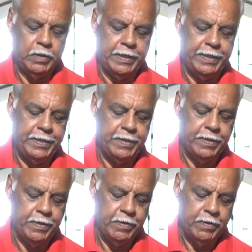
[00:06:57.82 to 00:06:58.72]
and
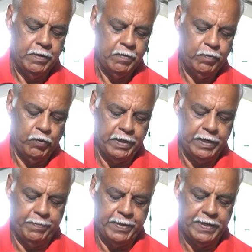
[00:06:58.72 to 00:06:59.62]
put in
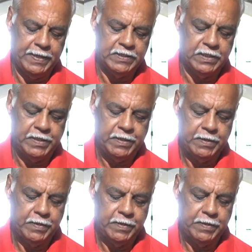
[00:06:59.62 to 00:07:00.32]
the marination.